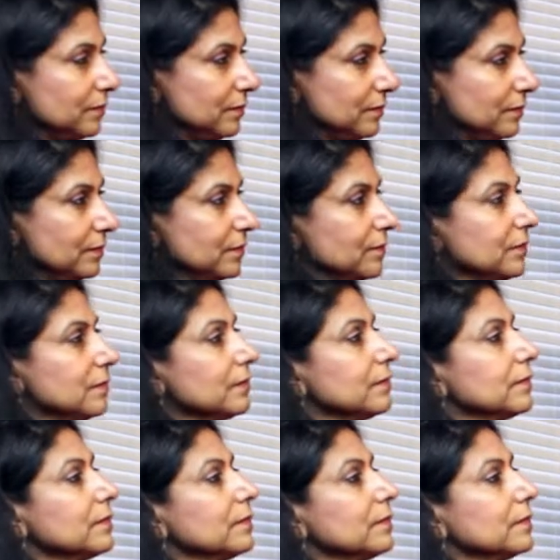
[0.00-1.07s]

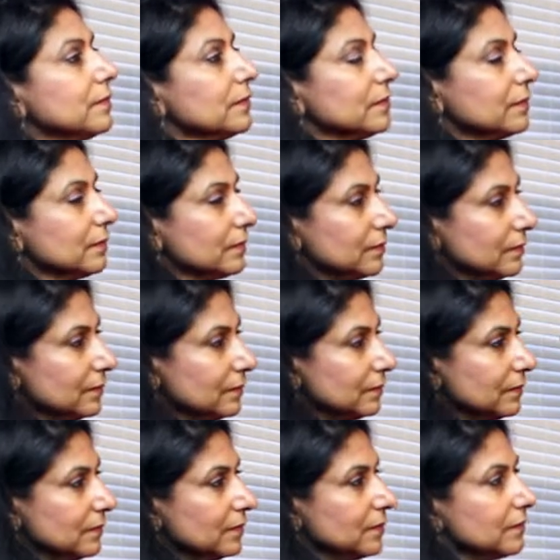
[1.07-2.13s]

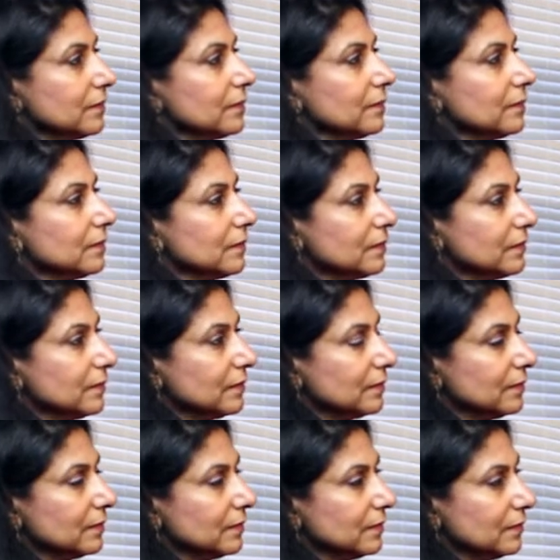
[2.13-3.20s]

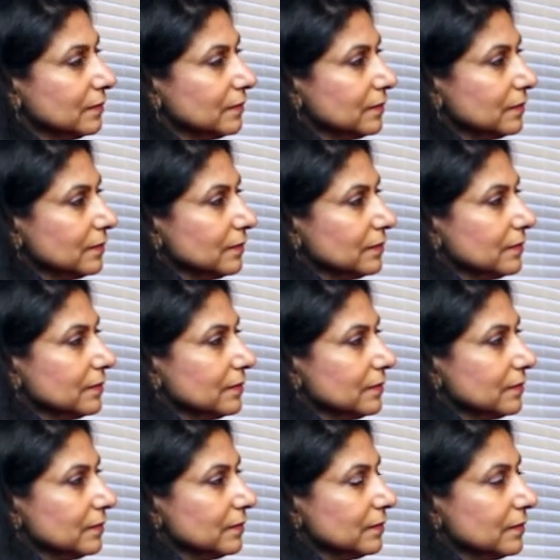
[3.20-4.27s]
The person shown says nothing.